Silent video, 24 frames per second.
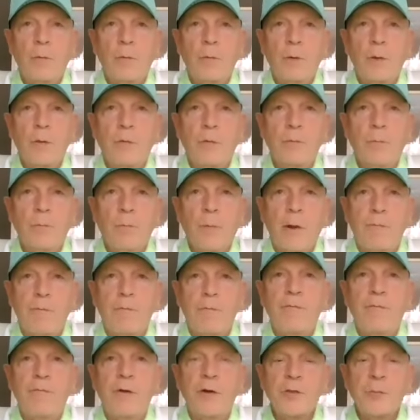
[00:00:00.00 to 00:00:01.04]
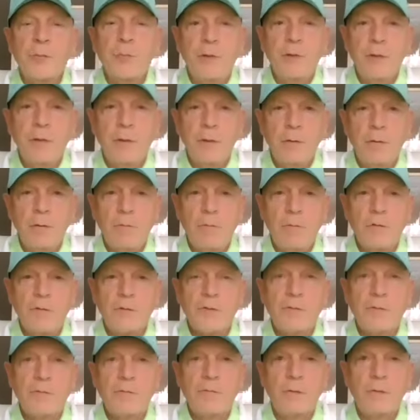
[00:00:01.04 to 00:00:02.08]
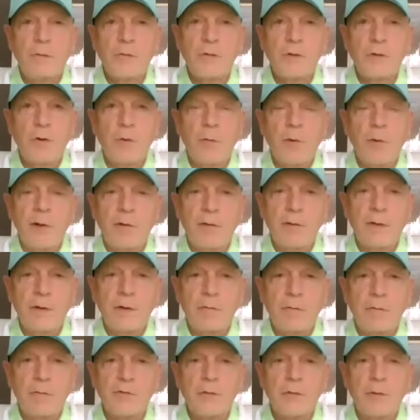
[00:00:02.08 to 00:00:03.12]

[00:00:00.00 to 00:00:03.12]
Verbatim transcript: we my freshman year was the first co-ed year,